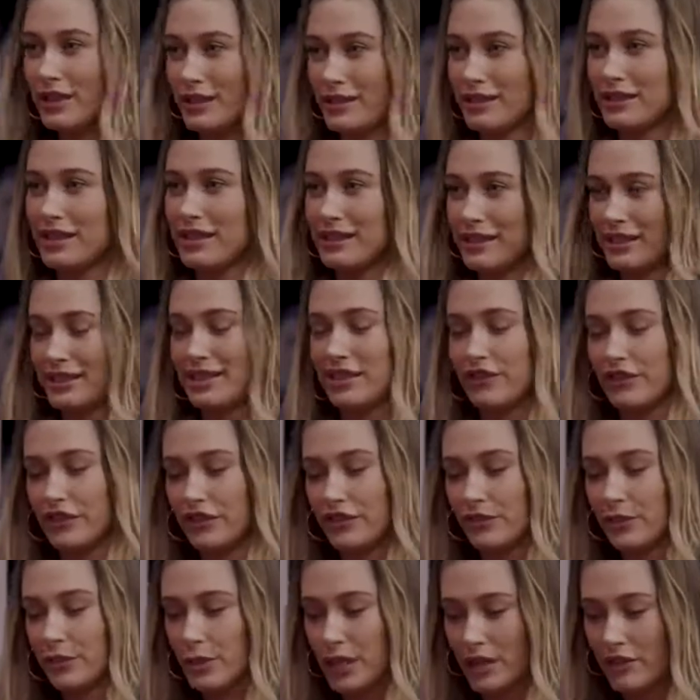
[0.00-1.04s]
it's a
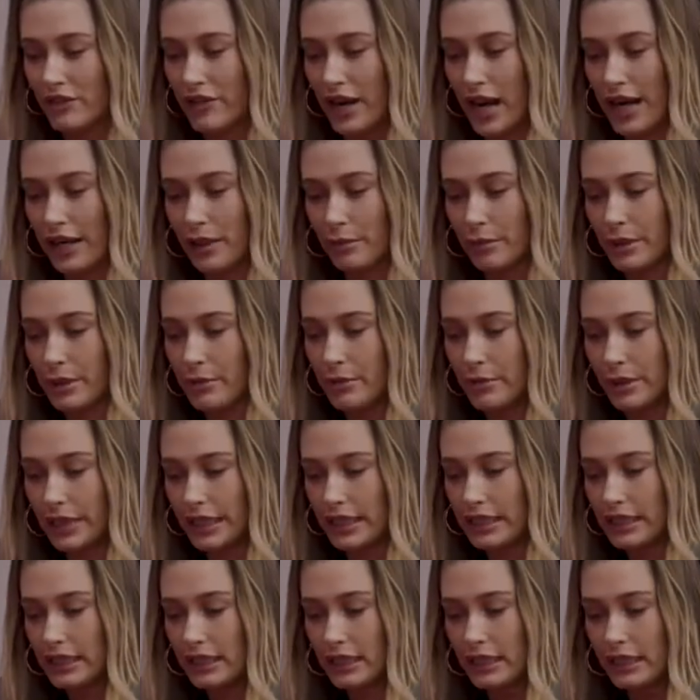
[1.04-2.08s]
different environment.
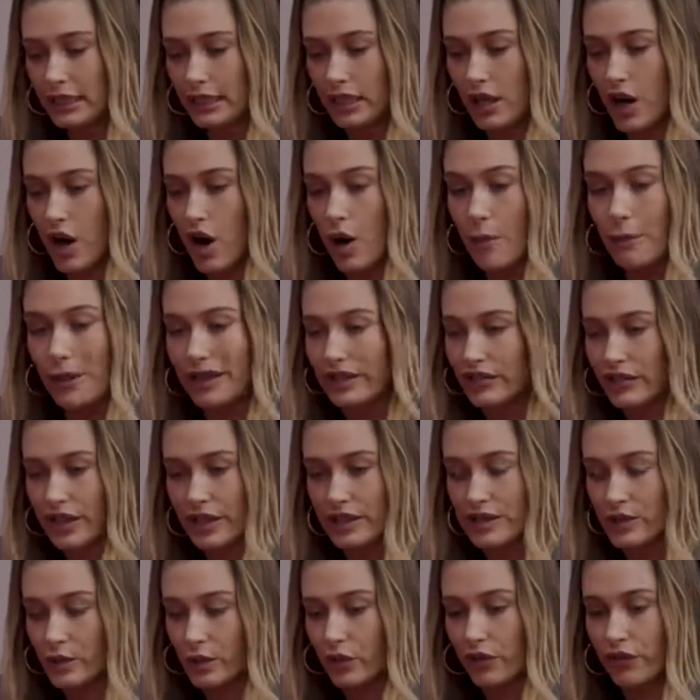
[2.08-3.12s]
But all my
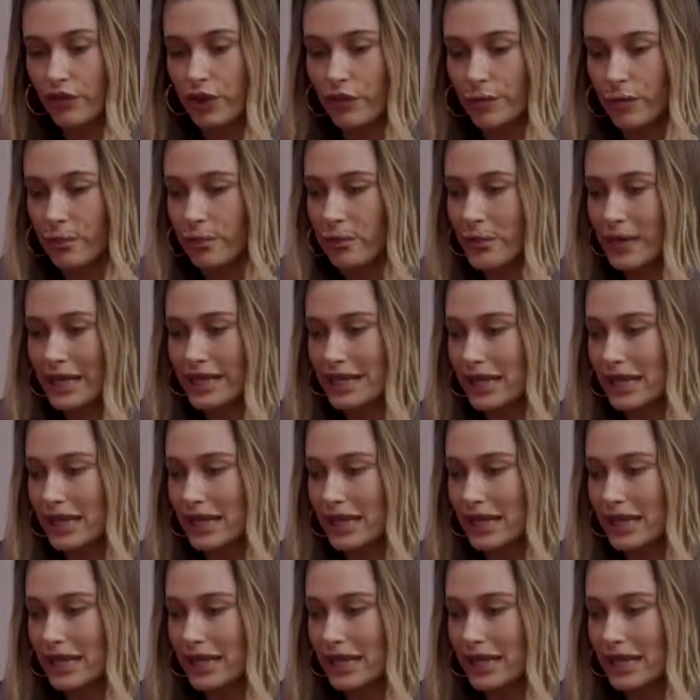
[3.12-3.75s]
friends were from my